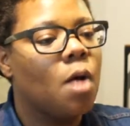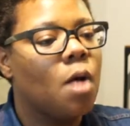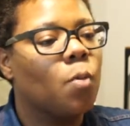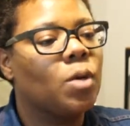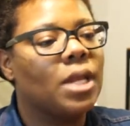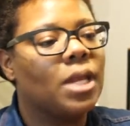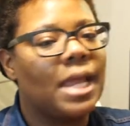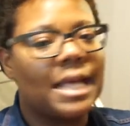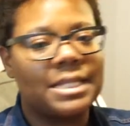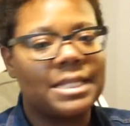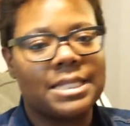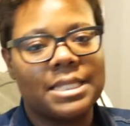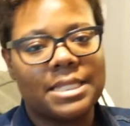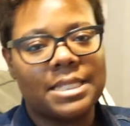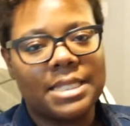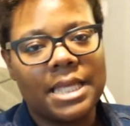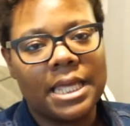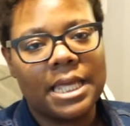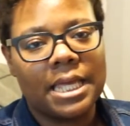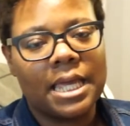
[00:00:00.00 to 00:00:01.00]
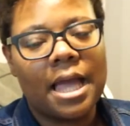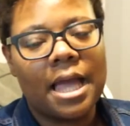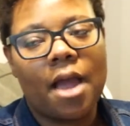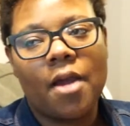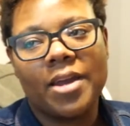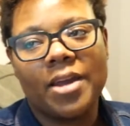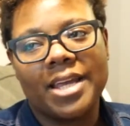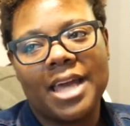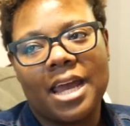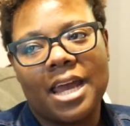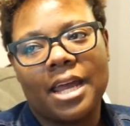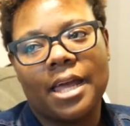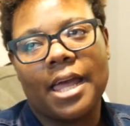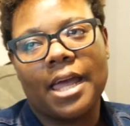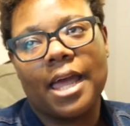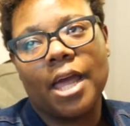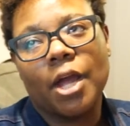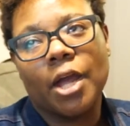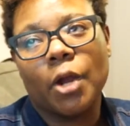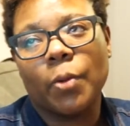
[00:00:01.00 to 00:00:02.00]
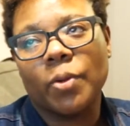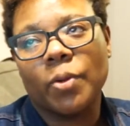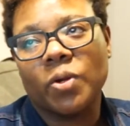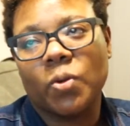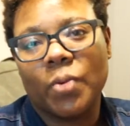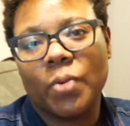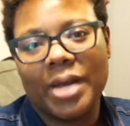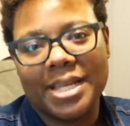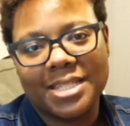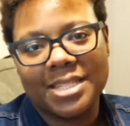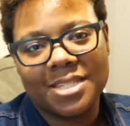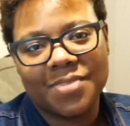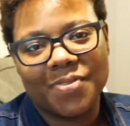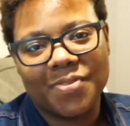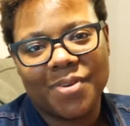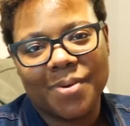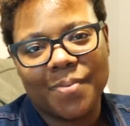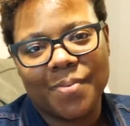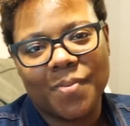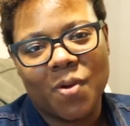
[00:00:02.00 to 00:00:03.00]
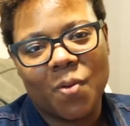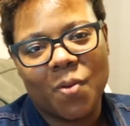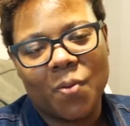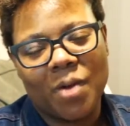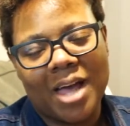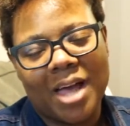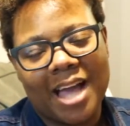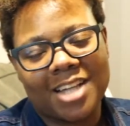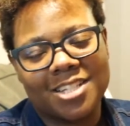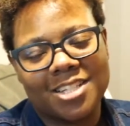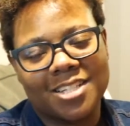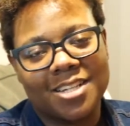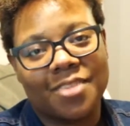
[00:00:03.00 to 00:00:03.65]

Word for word: would like to see i already got a hair request from oh, actually